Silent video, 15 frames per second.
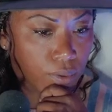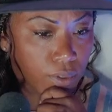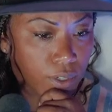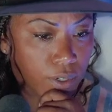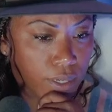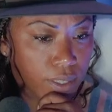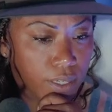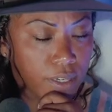you
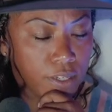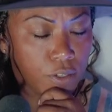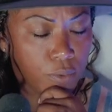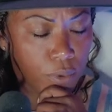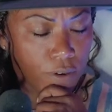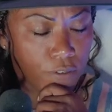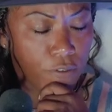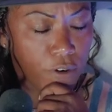know, I think it's
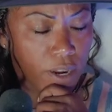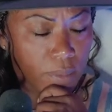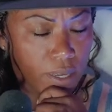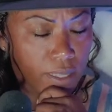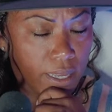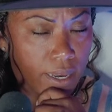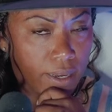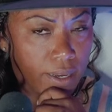
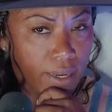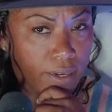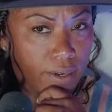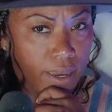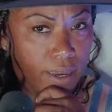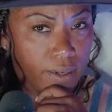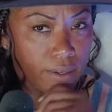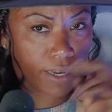reframing that
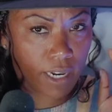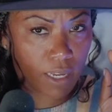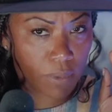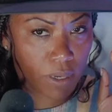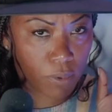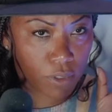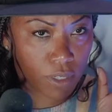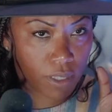and and getting
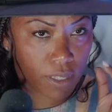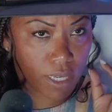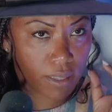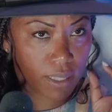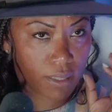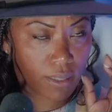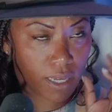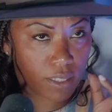people to
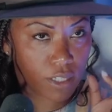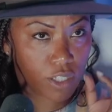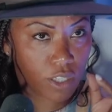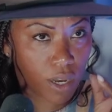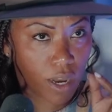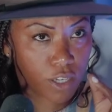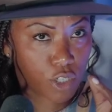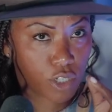think that that's
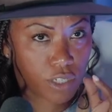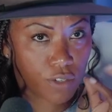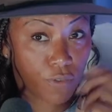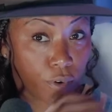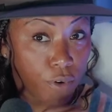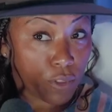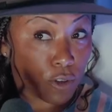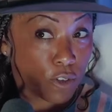not just
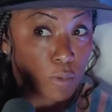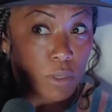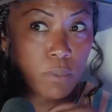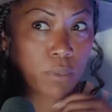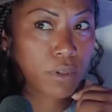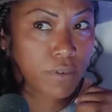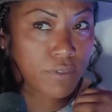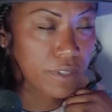for those
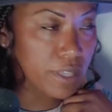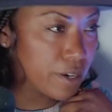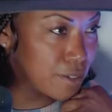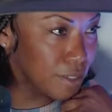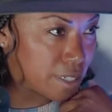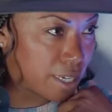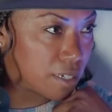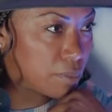people over there
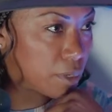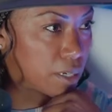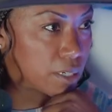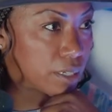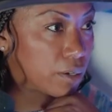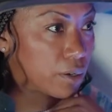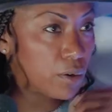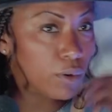in Santa
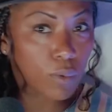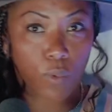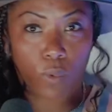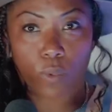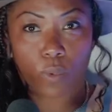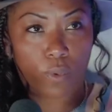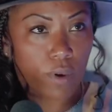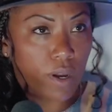Monica mm-hmm. or
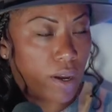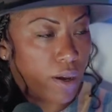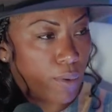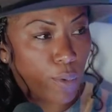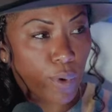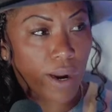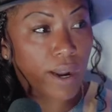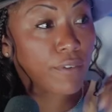mm-hmm.
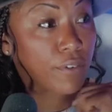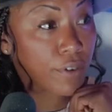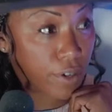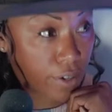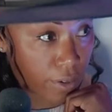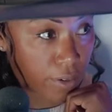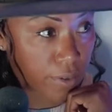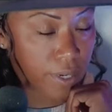
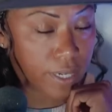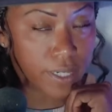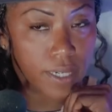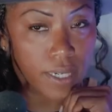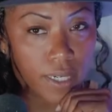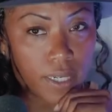wherever, right?